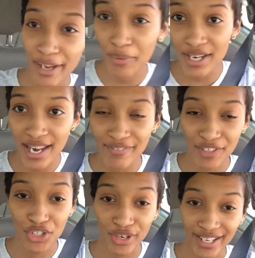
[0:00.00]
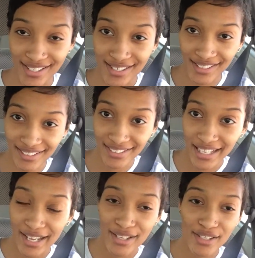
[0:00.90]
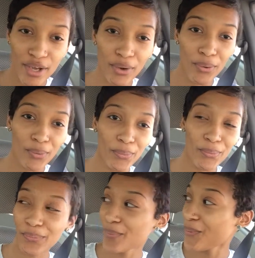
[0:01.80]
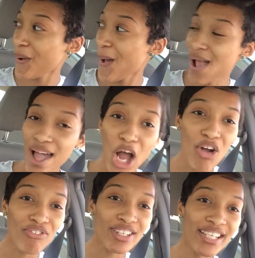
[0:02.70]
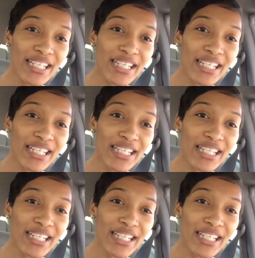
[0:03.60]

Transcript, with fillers: and we're not even dressed. So hopefully